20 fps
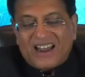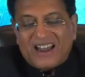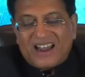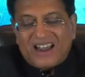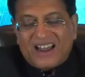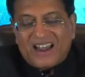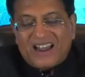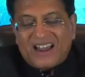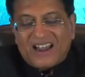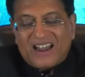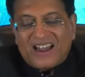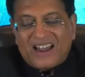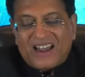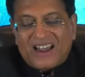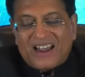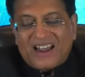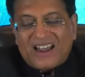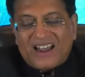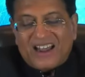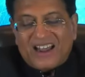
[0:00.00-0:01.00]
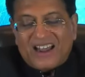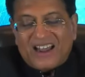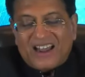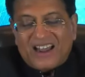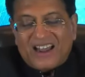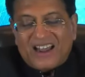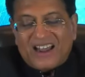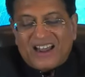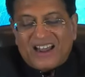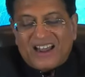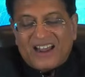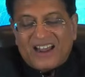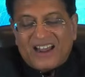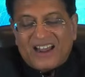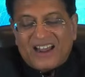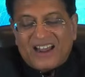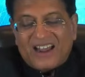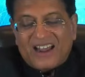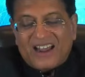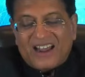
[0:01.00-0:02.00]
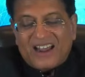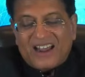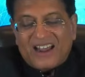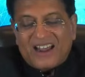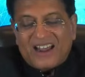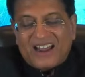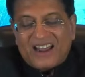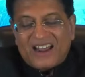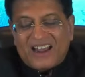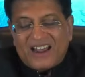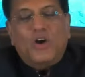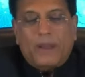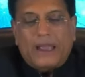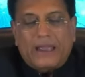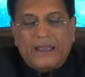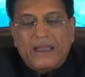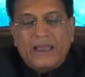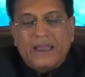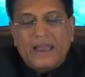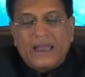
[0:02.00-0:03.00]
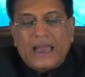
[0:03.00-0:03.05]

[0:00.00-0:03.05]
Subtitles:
a permanent member of the grouping